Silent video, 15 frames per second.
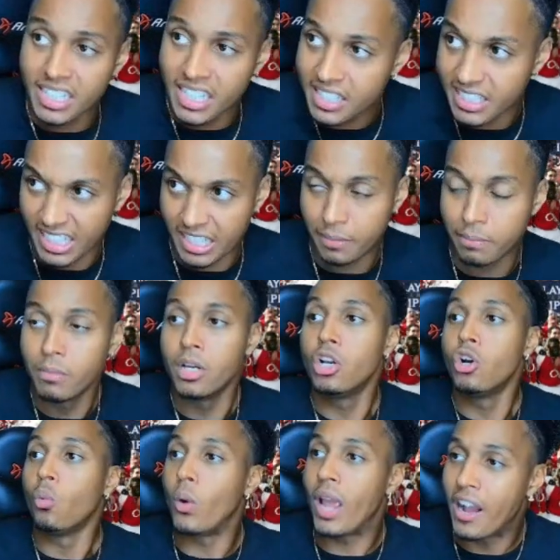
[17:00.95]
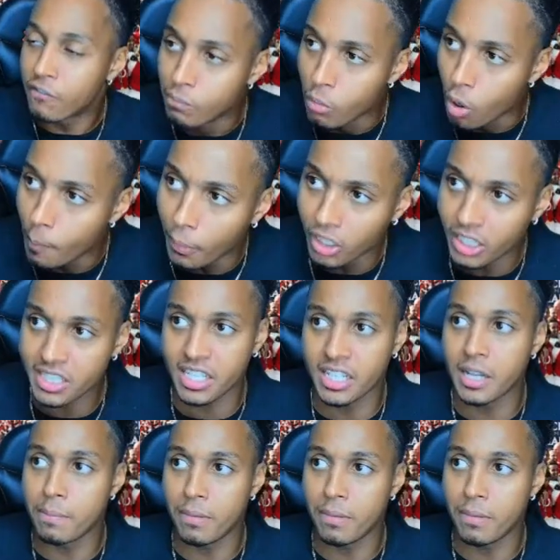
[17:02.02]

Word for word: the team. We have more bodies in the